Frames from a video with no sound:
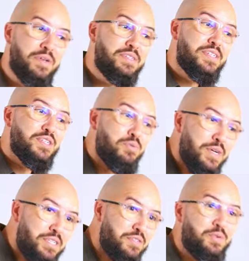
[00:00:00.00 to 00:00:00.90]
in
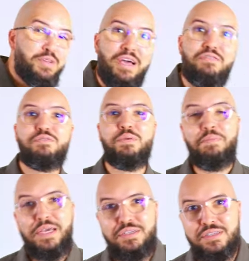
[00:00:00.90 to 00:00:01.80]
situations where you have to be
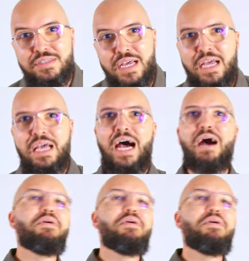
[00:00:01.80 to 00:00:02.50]
patient? How are